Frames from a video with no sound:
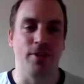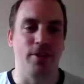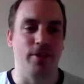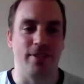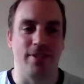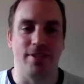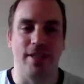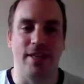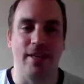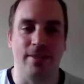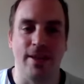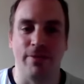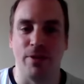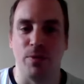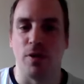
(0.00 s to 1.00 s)
curl is
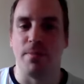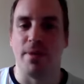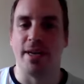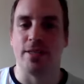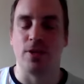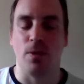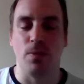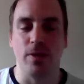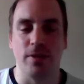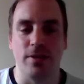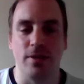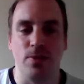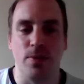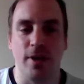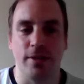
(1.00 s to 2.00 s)
definitely one of my top ones
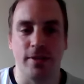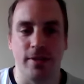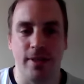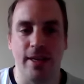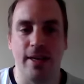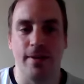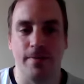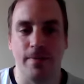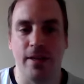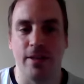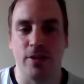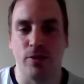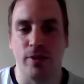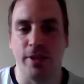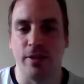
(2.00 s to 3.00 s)
as well, so
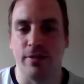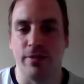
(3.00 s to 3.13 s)
that's really good